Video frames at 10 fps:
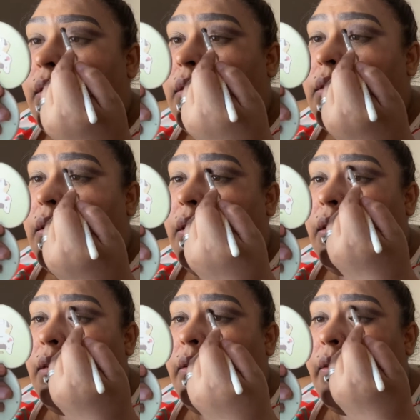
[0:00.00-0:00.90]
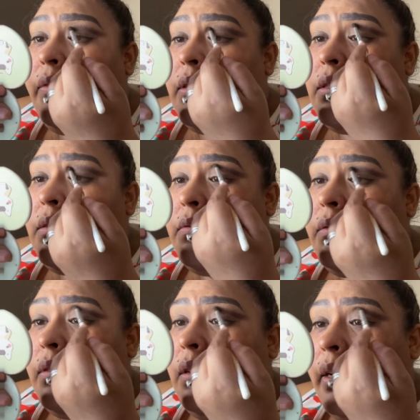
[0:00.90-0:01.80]
So now I'm gonna grab this
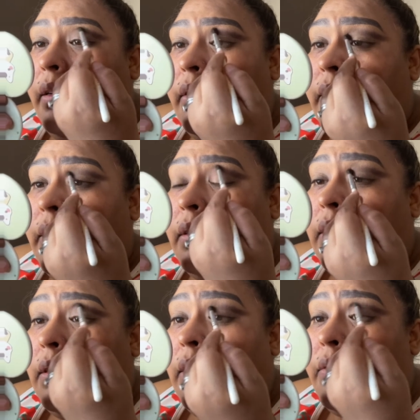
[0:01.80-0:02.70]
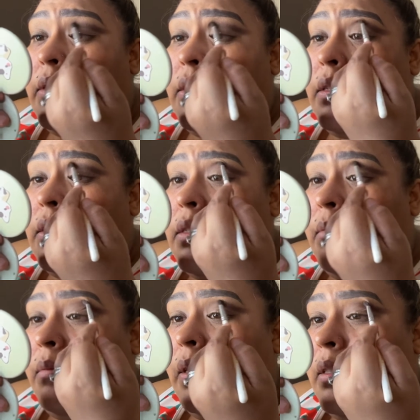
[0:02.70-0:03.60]
lighter one, and I'm just gonna
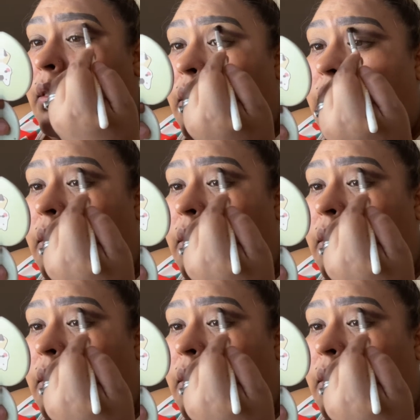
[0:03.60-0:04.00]
start blending.